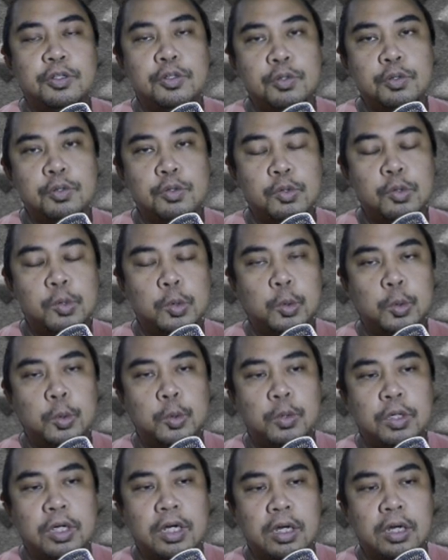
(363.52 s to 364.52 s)

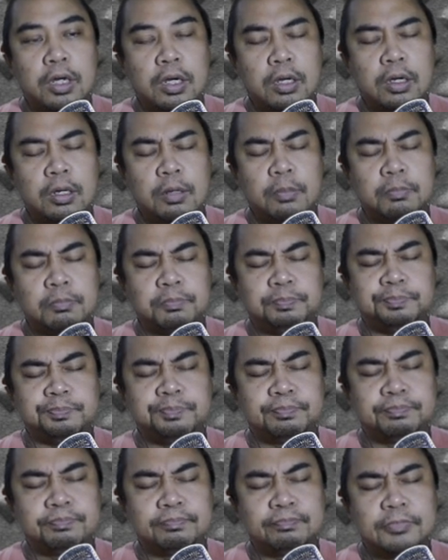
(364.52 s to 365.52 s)
to um,
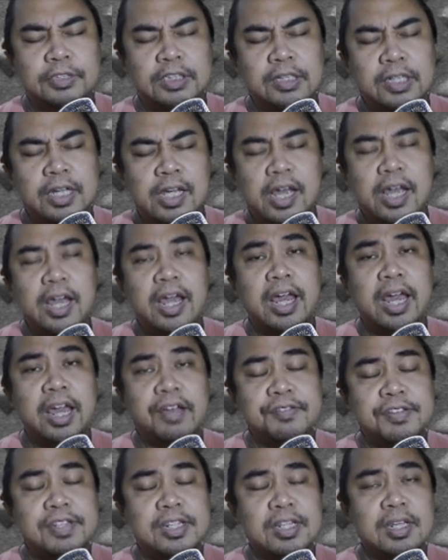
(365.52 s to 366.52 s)

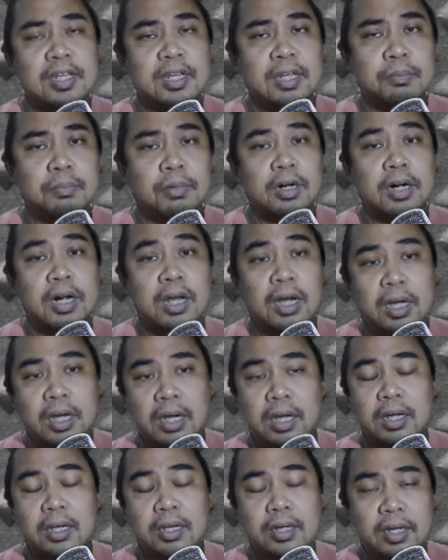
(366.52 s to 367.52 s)
FC
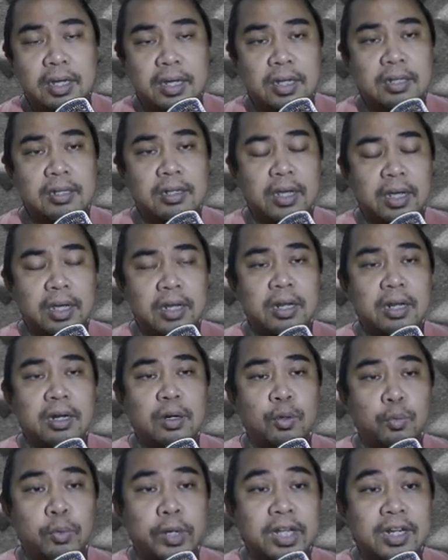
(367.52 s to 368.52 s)
Baraka in, in in a
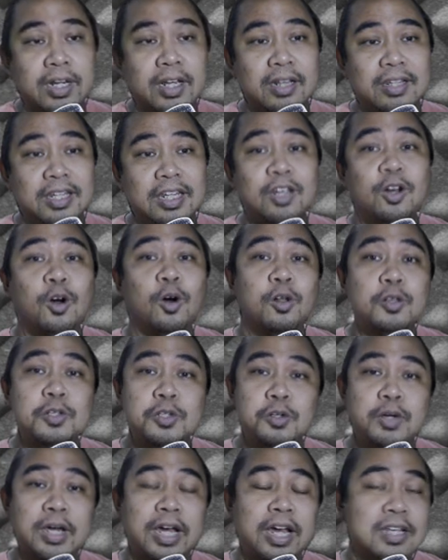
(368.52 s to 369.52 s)
way that he
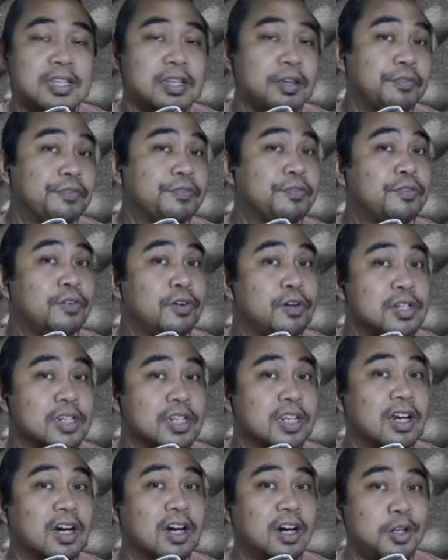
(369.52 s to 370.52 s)
also has a first
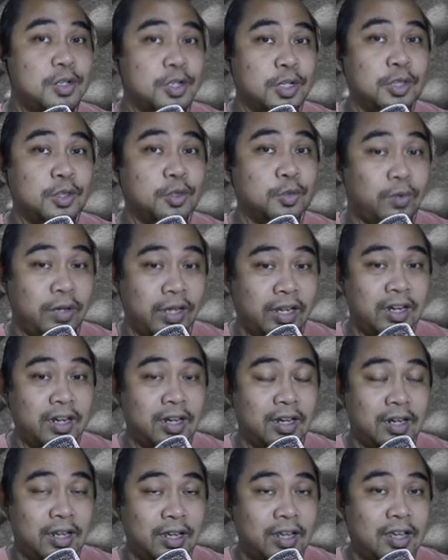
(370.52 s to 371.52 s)
guardian twin
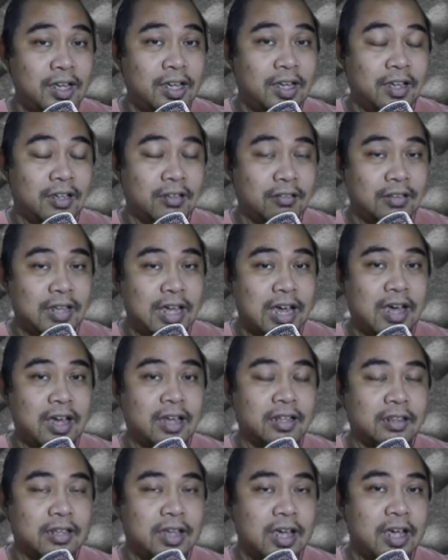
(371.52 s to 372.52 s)

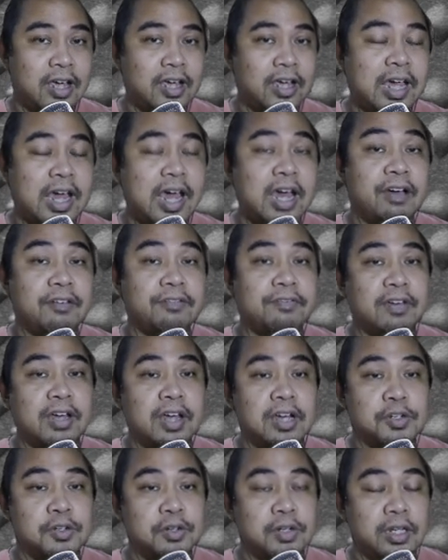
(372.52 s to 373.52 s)
that I have
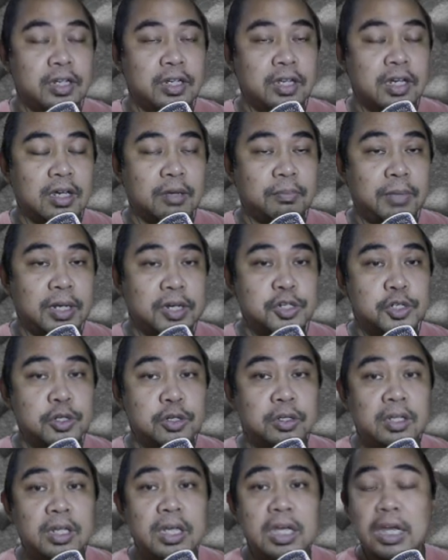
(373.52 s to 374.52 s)
actually uh,
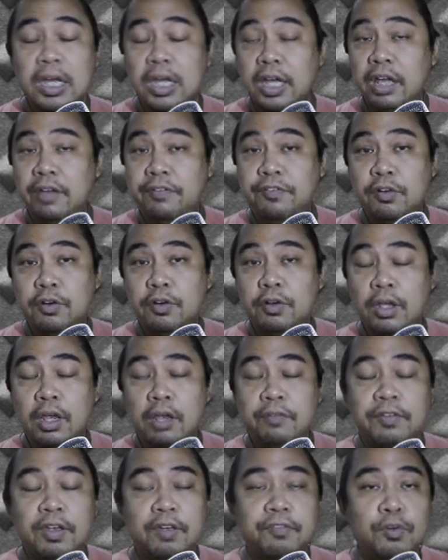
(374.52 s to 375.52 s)
mentioned. If you're if,
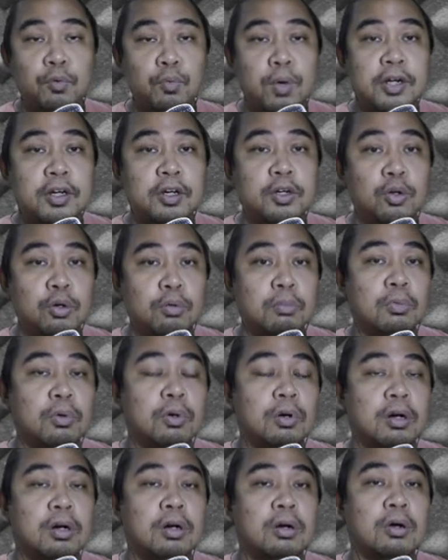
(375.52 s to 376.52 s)
if you want to know
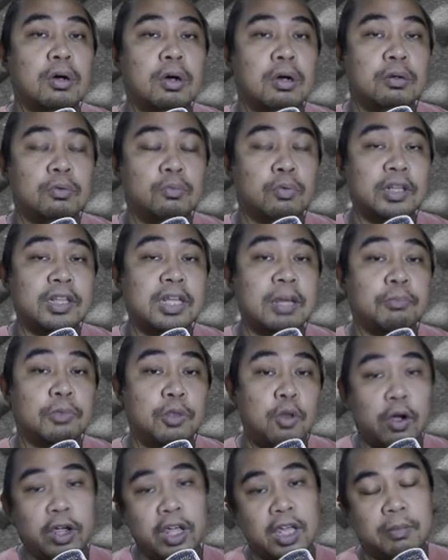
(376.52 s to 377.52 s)
more on what I'm
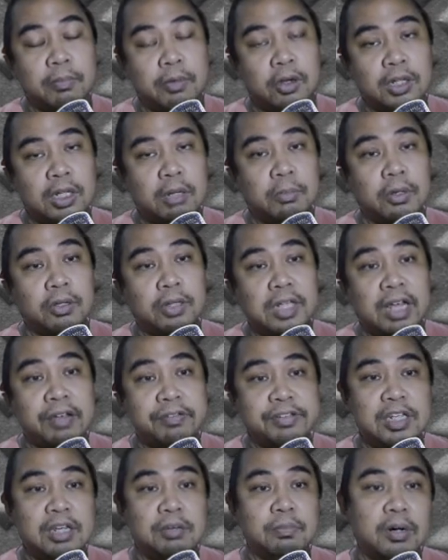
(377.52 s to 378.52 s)
talking about about
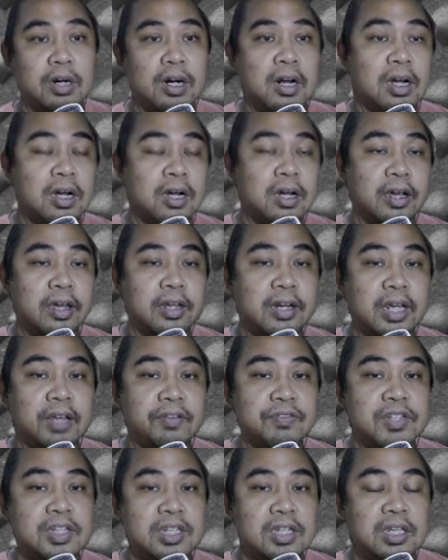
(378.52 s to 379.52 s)
FC Baraka and
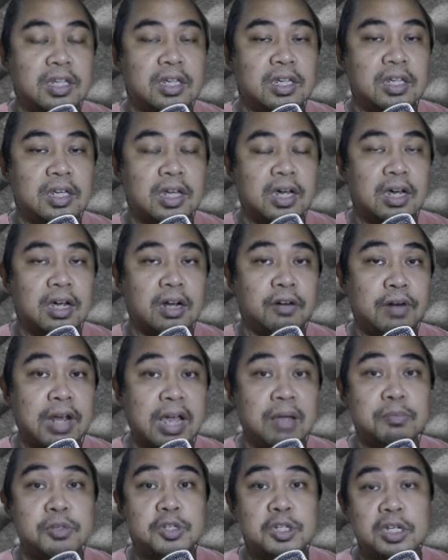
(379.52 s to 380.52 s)
FC uh,
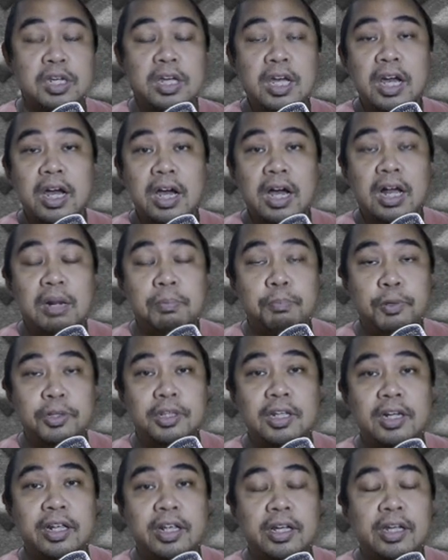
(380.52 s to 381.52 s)
Ramji, I'll put a
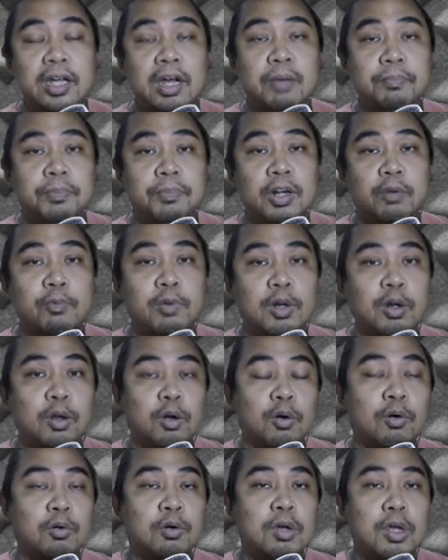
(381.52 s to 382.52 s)
link up there
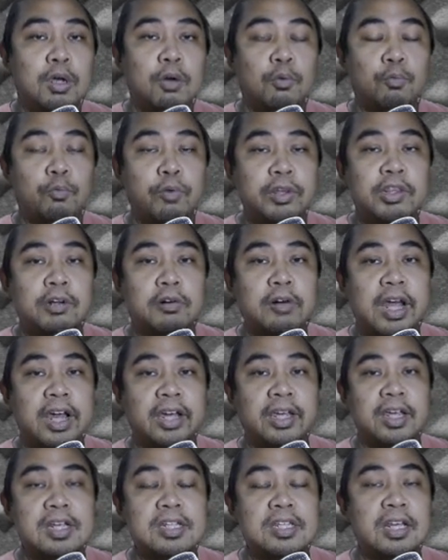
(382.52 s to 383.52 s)
below with the
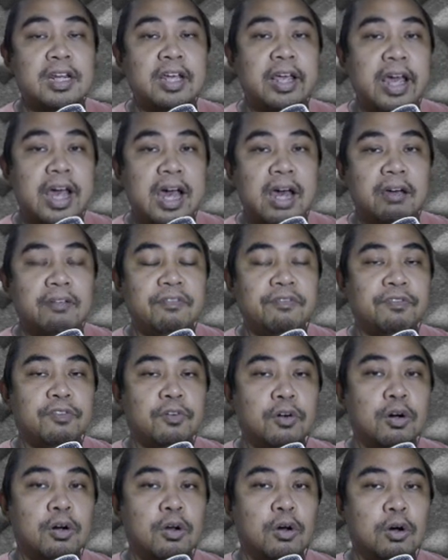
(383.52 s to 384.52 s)
rankings that I have
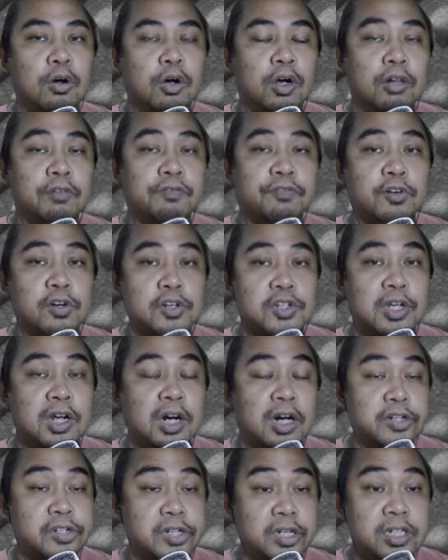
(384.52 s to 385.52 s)
for all First
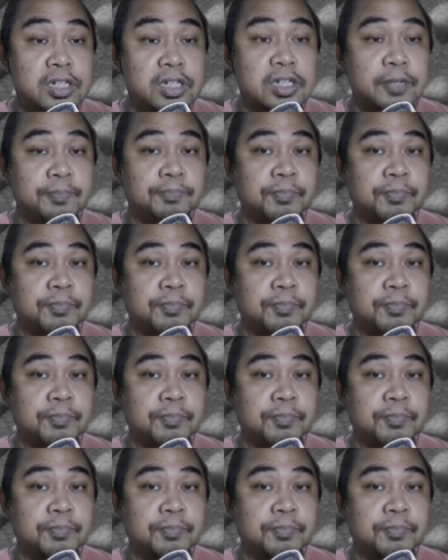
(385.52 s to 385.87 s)
Guardians.